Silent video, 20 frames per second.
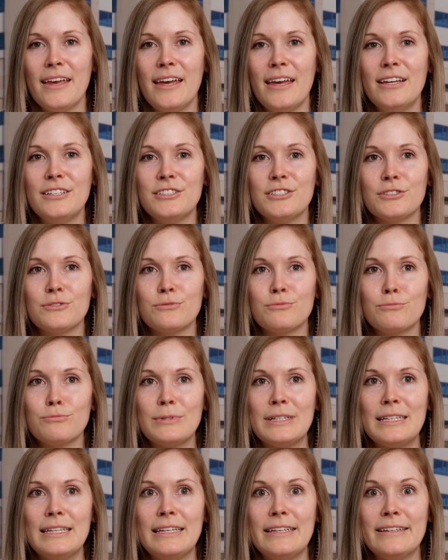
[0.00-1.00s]
and just
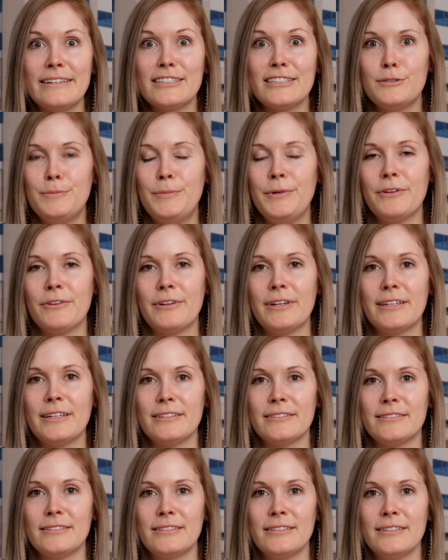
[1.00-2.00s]
really
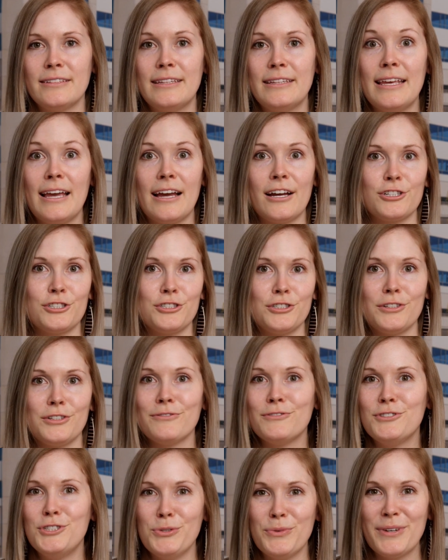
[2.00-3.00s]
experience the action of
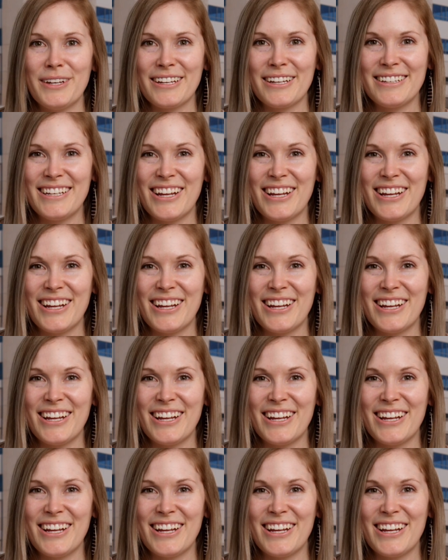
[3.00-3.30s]
chewing.